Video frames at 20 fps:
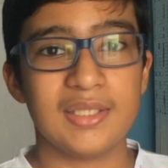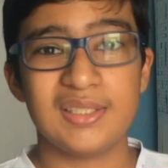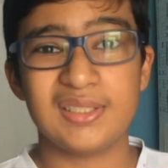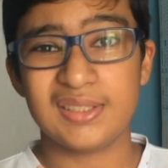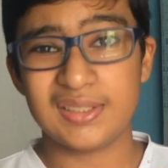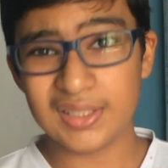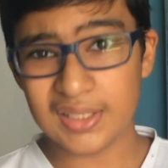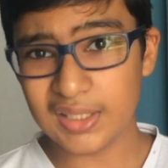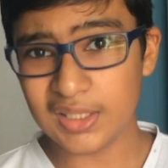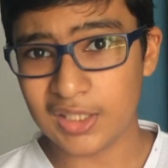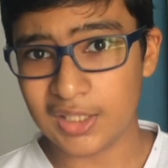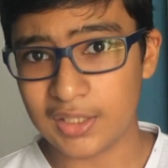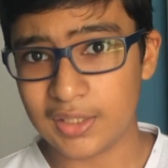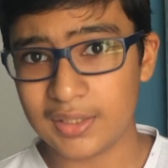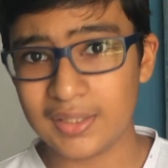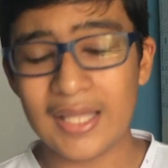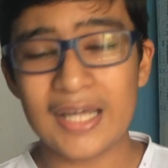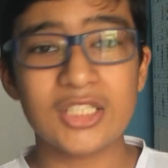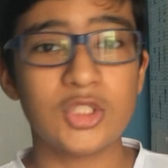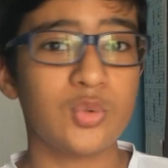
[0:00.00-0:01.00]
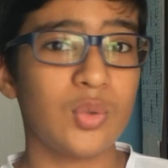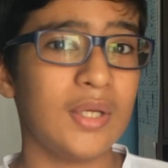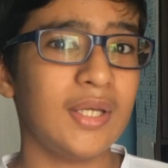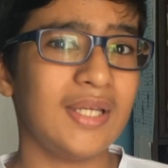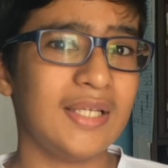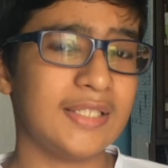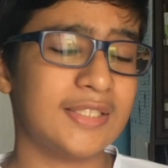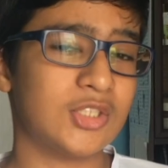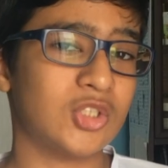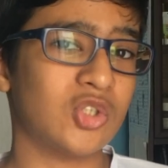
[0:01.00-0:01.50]
C. That's why
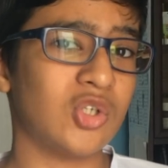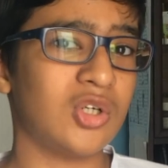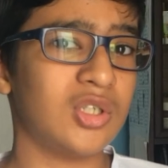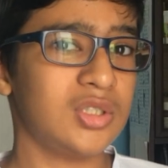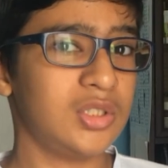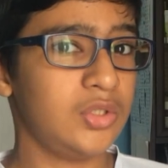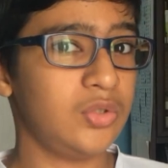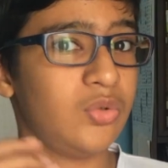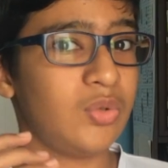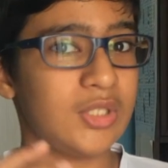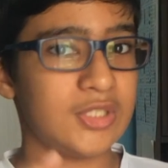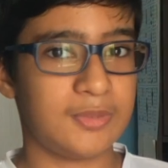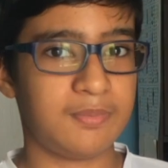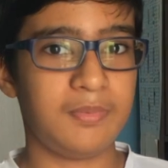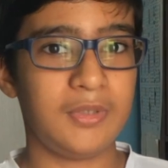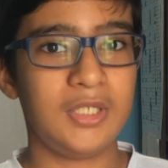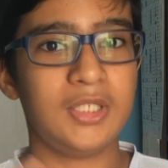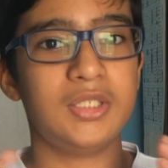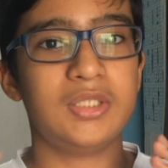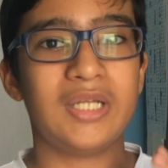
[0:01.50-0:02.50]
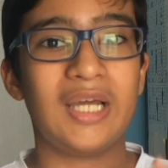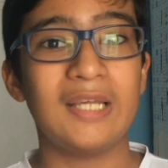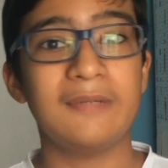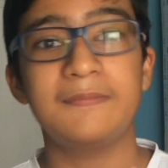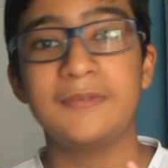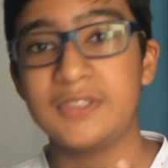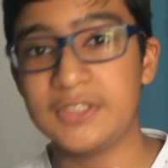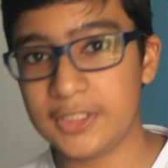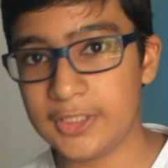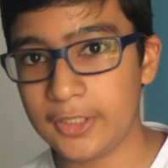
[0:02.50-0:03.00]
it's called USB
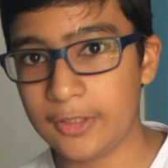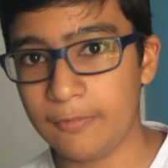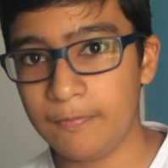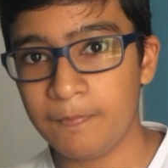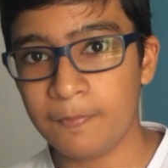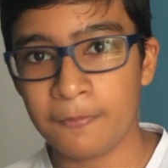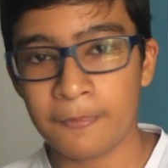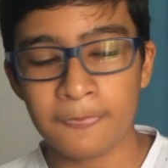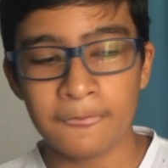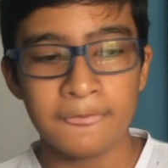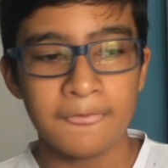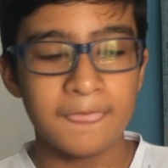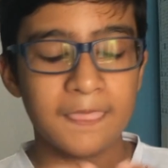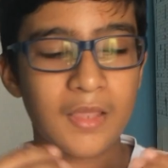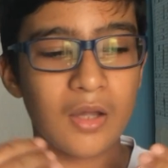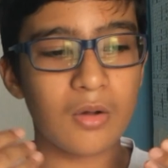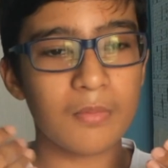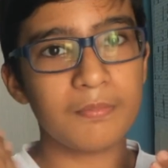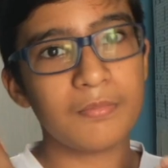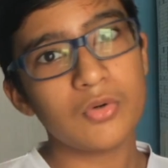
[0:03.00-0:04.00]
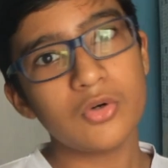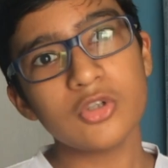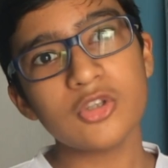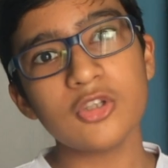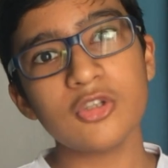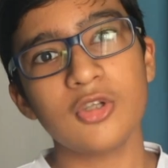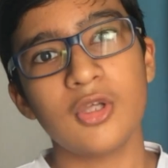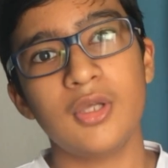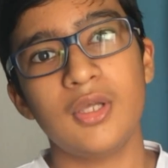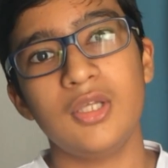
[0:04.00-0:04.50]
Type-C. Now both
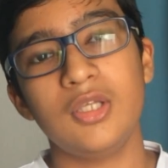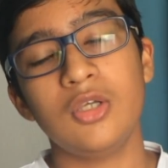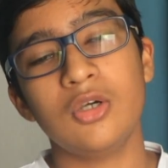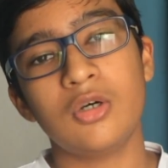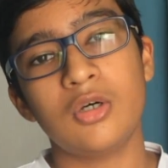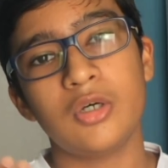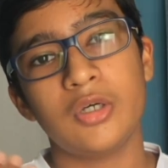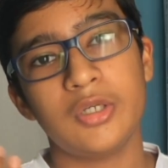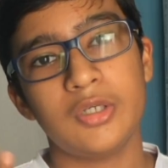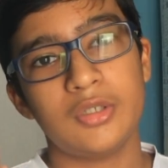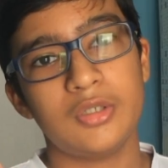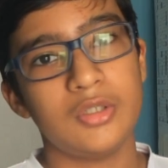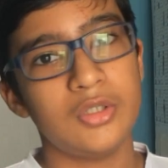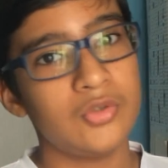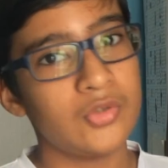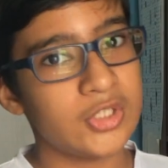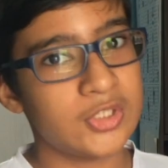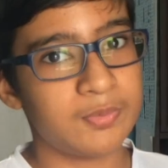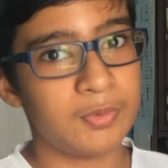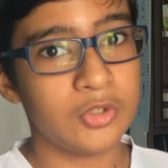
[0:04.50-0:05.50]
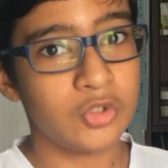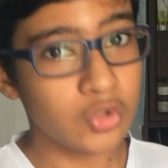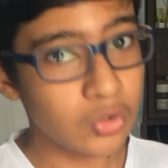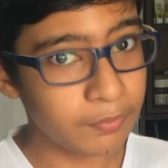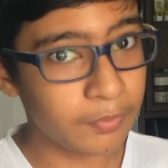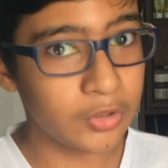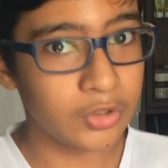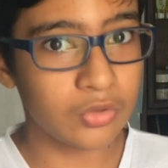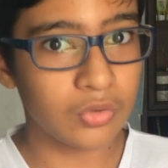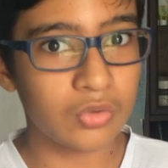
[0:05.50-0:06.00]
your USB
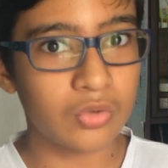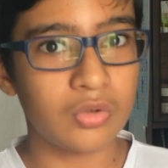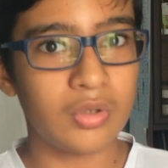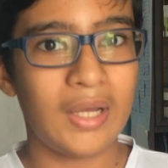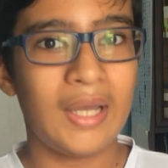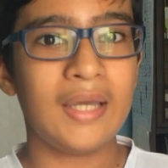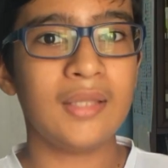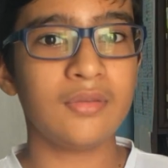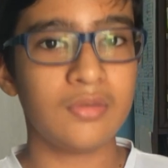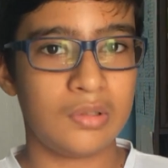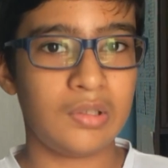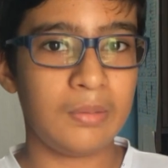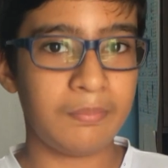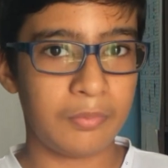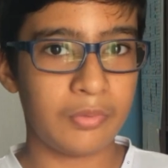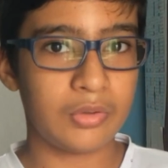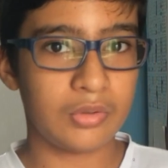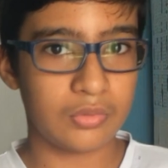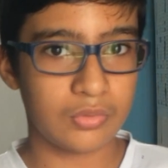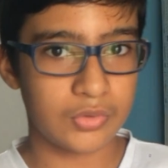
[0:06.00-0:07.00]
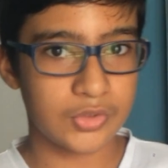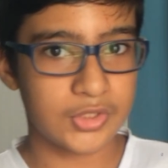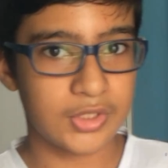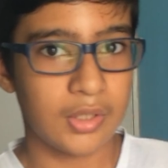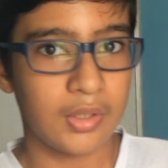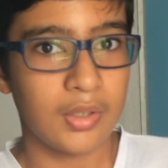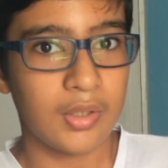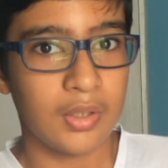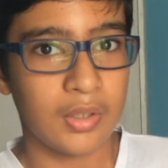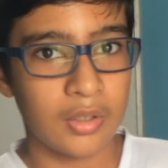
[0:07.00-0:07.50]
2.0 and
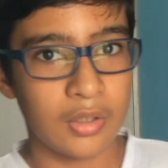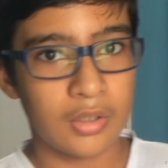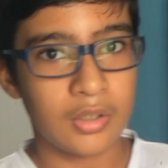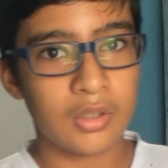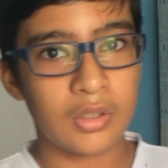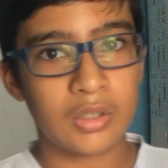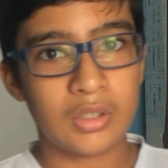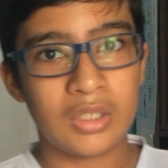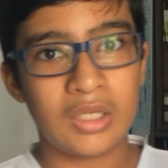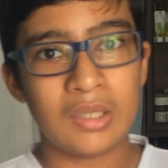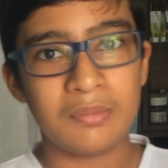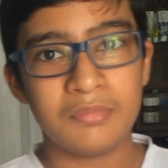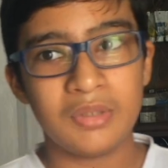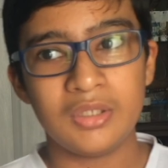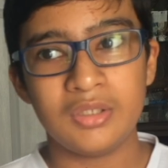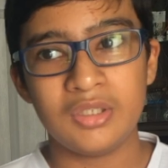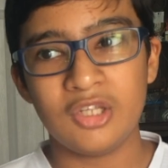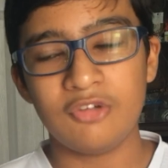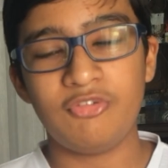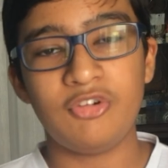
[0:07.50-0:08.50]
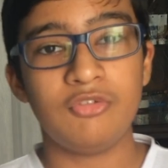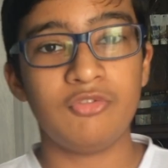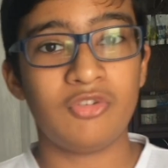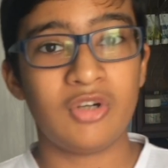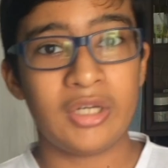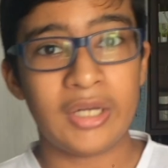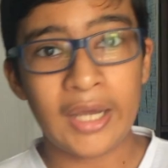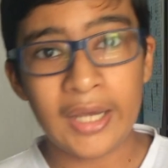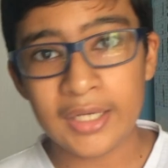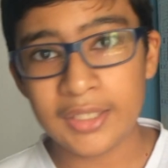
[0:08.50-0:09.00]
3.0s come in different
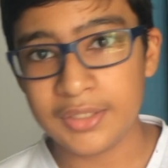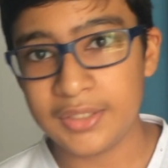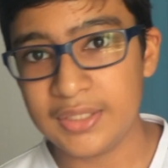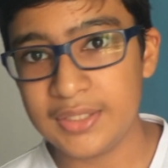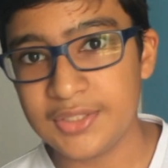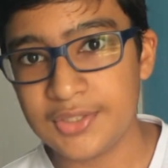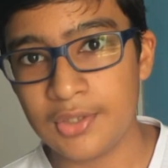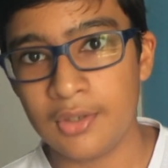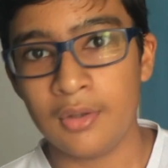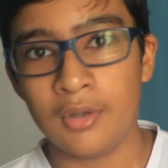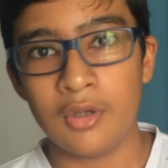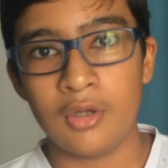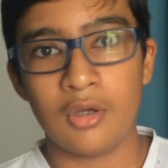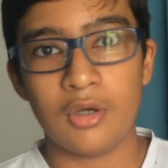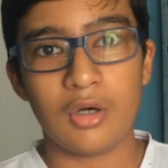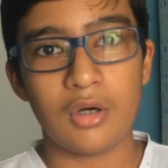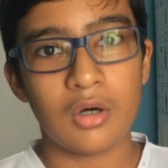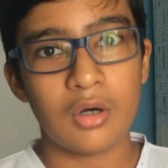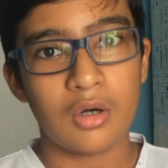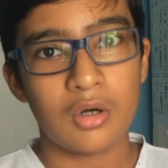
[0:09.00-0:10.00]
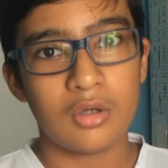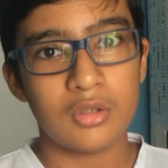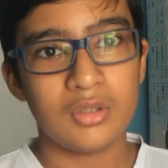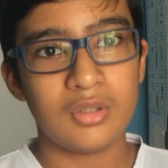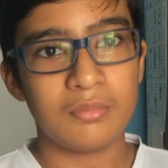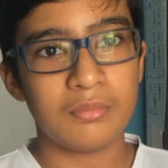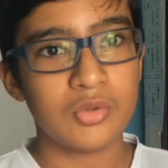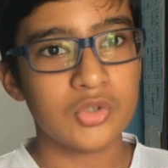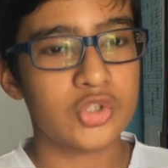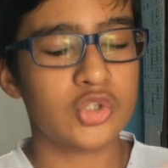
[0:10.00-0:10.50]
varieties,
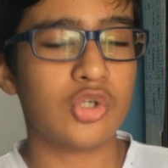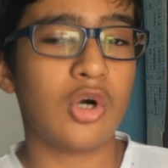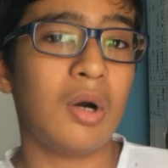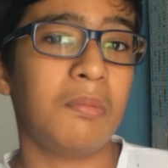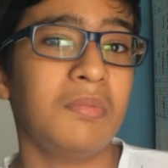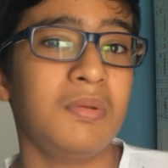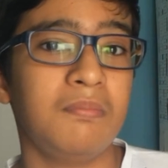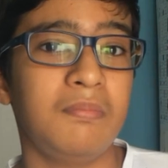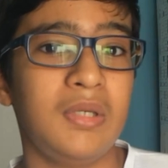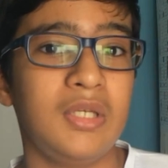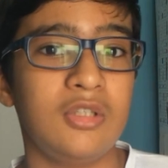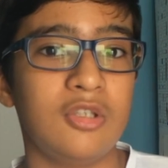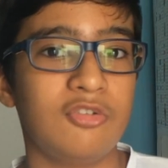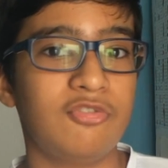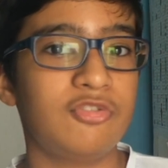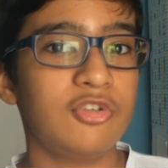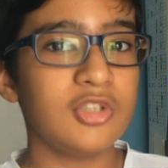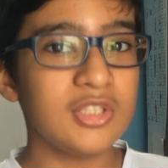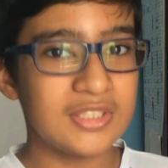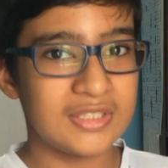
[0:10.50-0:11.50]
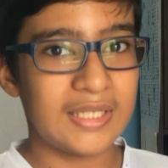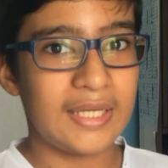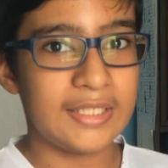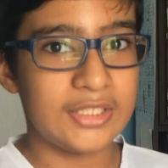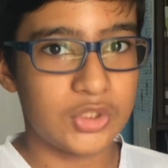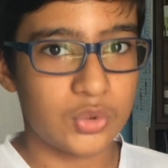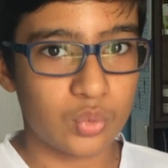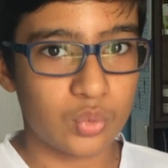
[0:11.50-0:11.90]
the most common being the full-size